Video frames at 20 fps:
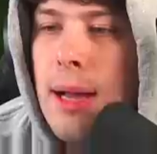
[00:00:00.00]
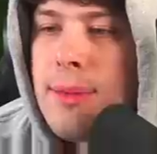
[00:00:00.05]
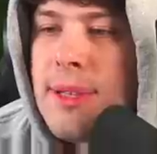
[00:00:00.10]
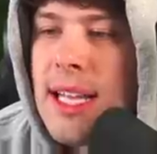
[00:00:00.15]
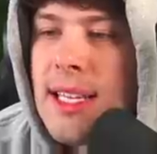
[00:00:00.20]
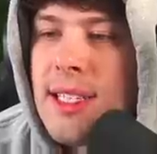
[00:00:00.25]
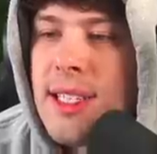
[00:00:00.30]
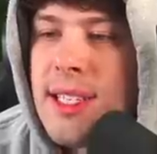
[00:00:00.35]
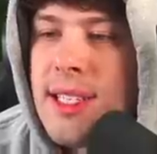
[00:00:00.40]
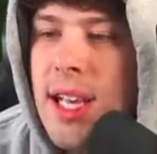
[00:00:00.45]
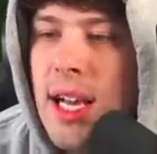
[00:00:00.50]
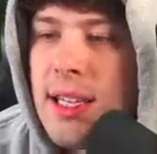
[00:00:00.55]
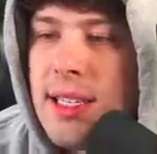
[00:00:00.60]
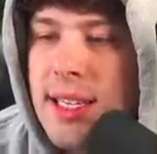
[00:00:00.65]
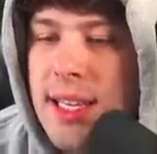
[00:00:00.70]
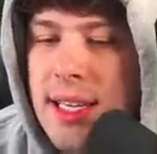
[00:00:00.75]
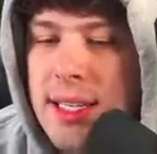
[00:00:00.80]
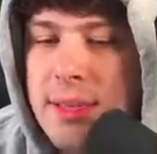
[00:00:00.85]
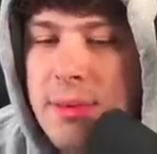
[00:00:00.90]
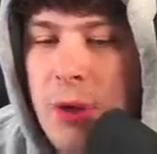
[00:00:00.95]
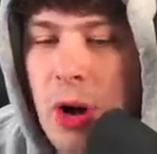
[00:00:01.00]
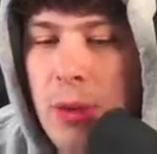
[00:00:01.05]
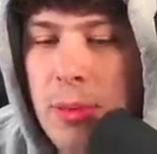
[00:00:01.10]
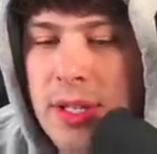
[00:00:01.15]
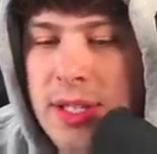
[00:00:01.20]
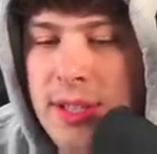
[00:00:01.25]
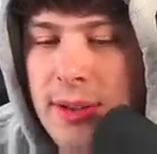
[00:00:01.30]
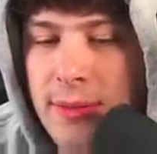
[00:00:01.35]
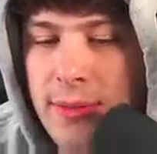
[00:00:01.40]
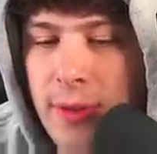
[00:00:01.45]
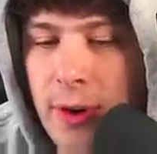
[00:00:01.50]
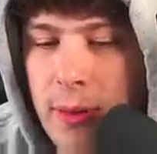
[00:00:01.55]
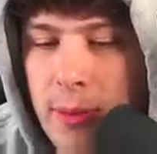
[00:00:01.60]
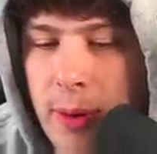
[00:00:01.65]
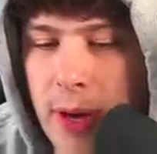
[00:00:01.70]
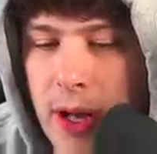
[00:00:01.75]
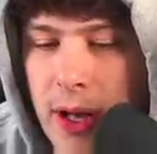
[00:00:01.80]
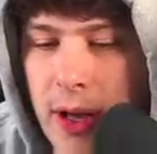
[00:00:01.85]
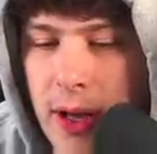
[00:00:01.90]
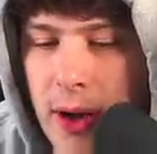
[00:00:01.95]
Top 10 sussiest moments in
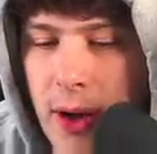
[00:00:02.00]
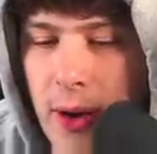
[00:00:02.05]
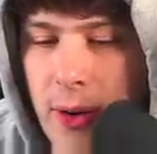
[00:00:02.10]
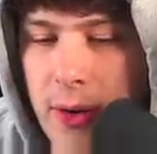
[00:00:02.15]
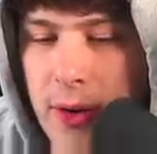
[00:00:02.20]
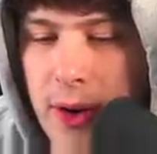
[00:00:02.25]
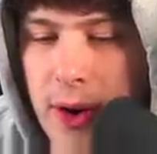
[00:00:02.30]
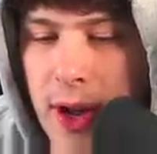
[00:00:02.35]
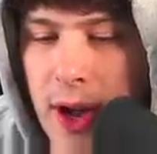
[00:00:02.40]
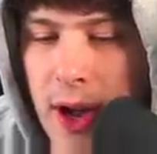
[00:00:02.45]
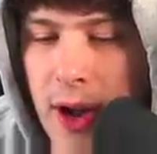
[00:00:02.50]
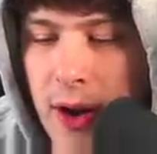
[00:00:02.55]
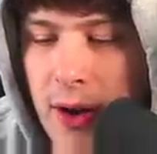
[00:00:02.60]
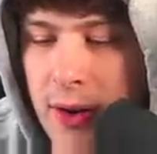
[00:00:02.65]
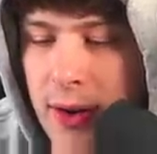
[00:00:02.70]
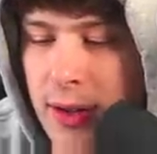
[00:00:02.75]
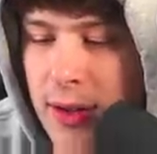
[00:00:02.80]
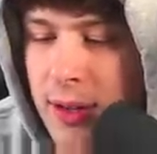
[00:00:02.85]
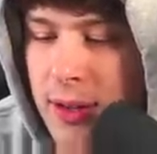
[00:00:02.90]
football. Oh no.